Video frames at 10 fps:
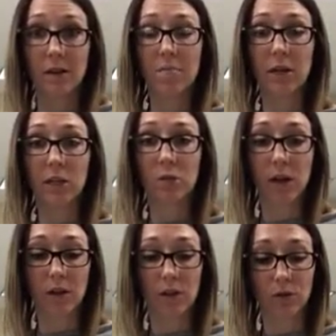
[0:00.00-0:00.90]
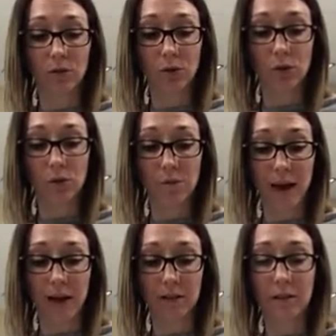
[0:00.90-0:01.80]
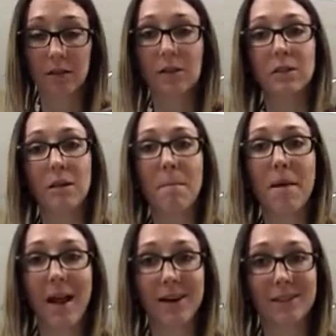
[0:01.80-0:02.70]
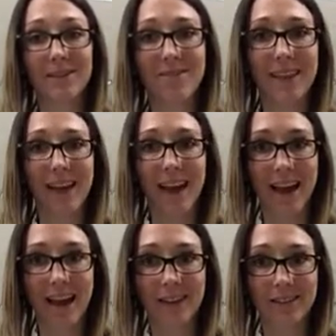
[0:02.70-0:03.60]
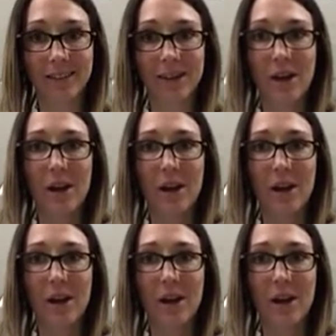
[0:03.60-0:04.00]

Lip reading: between those two masses is the mass of the gas.